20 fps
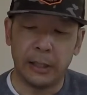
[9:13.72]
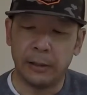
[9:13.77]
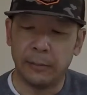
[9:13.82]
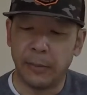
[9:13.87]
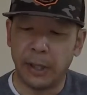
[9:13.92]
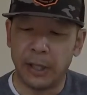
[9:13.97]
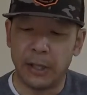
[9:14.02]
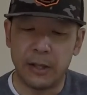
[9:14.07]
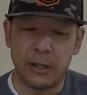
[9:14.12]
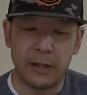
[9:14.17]

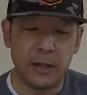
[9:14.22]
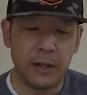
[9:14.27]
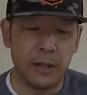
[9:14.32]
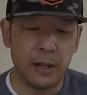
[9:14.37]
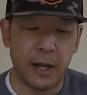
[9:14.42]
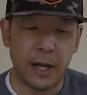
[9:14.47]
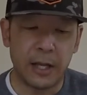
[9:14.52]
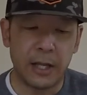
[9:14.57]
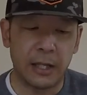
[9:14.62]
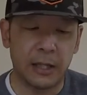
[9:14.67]

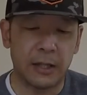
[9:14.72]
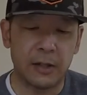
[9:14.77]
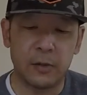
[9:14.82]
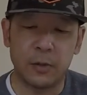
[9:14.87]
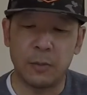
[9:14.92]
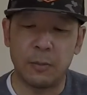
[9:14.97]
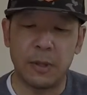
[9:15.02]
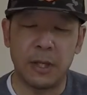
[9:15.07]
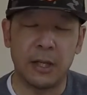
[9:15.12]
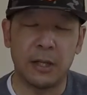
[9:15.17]
And I think this
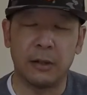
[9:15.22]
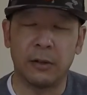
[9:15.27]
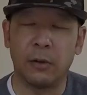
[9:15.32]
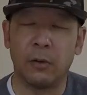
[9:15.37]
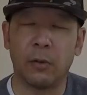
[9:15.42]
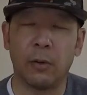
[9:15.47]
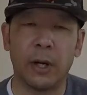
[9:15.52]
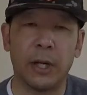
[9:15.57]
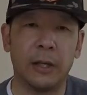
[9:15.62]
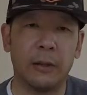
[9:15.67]
would be a
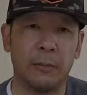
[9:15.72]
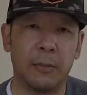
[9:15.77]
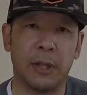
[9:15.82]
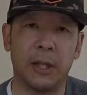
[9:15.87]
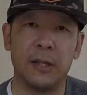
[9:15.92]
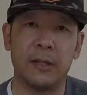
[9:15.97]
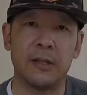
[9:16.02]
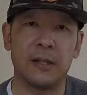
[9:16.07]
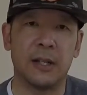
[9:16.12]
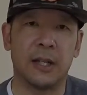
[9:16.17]
great
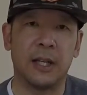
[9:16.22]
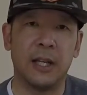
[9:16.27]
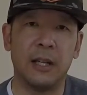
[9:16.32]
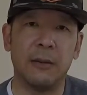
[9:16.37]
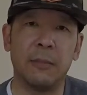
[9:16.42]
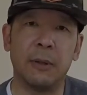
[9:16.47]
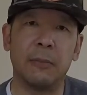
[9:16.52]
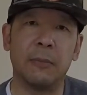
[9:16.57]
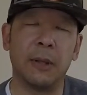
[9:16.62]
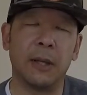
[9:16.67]
place to
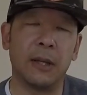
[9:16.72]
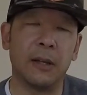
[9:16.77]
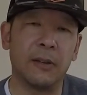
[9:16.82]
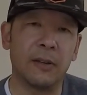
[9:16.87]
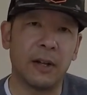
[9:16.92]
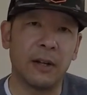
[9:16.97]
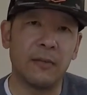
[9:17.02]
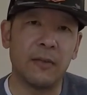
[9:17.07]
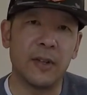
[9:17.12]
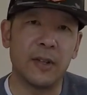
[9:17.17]
keep it,
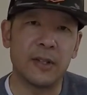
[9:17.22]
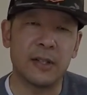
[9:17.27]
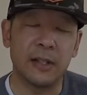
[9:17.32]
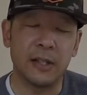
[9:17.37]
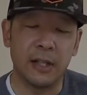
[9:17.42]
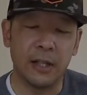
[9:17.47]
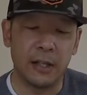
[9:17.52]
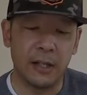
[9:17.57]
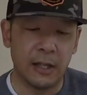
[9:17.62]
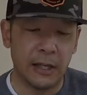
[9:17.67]
because
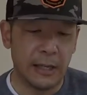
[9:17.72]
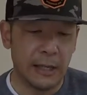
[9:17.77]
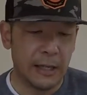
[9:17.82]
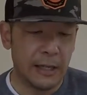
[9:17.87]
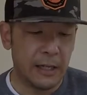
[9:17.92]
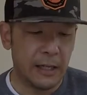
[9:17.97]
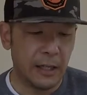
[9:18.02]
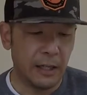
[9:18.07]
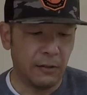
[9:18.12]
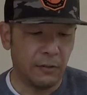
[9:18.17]
obviously
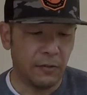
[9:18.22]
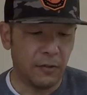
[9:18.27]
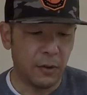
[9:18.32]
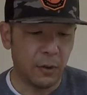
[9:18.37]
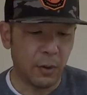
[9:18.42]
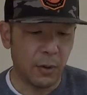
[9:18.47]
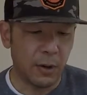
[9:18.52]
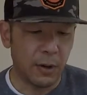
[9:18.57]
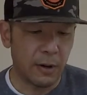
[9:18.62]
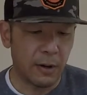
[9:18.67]
if
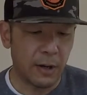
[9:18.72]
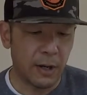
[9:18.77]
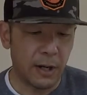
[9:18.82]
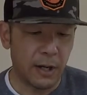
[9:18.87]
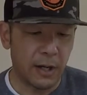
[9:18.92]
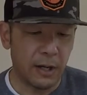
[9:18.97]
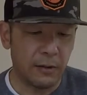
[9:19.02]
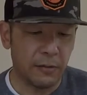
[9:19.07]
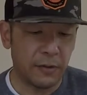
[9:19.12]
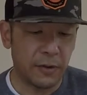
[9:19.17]
your
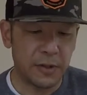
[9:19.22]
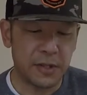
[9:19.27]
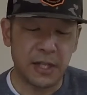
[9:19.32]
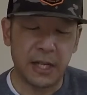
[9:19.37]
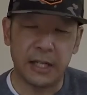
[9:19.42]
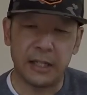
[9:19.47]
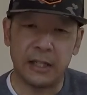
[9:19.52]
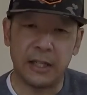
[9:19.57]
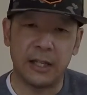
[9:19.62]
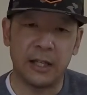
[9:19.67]
first
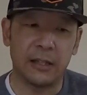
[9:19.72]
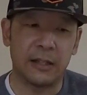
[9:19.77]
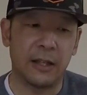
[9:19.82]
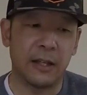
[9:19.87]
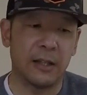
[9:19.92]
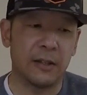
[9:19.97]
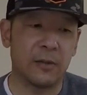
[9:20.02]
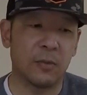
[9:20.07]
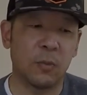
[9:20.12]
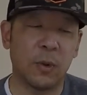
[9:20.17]
aid kit
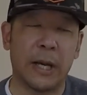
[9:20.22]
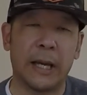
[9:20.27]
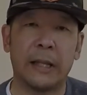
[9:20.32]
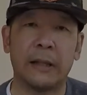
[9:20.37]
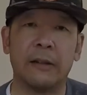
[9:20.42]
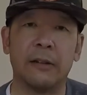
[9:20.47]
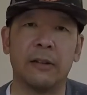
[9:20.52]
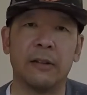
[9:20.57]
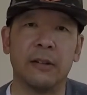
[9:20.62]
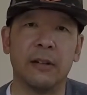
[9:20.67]
gets
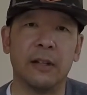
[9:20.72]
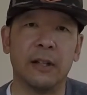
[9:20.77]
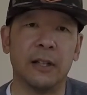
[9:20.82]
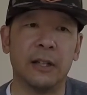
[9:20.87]
wet,